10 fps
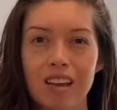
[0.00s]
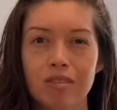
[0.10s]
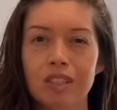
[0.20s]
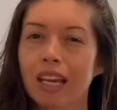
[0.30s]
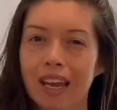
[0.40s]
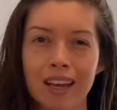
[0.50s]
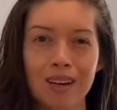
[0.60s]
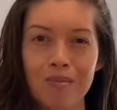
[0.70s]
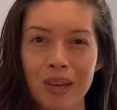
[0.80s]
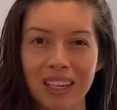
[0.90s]
to
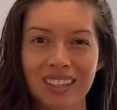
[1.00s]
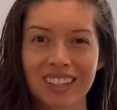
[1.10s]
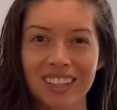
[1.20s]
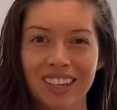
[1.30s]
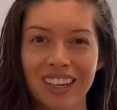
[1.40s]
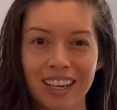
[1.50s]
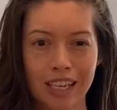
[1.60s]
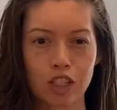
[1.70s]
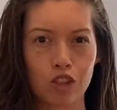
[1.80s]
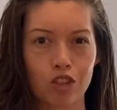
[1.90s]
animate
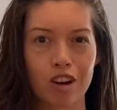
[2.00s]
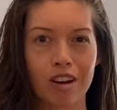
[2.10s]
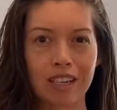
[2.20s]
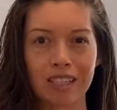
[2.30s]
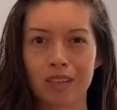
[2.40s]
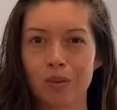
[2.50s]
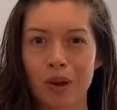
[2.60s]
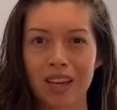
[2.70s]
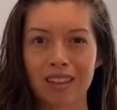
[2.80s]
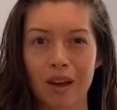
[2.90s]
his drawings in a
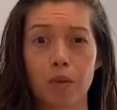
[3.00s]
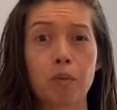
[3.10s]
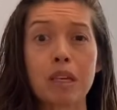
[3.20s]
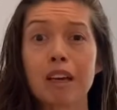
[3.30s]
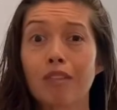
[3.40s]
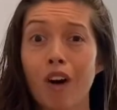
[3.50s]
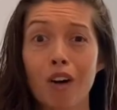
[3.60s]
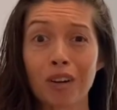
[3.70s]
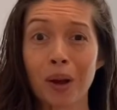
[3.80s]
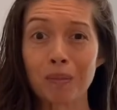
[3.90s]
way that we have
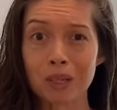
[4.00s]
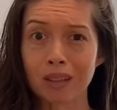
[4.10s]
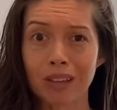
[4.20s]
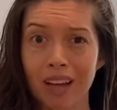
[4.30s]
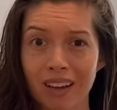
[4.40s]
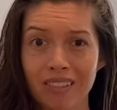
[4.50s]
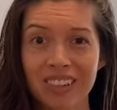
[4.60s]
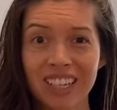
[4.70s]
all come to love.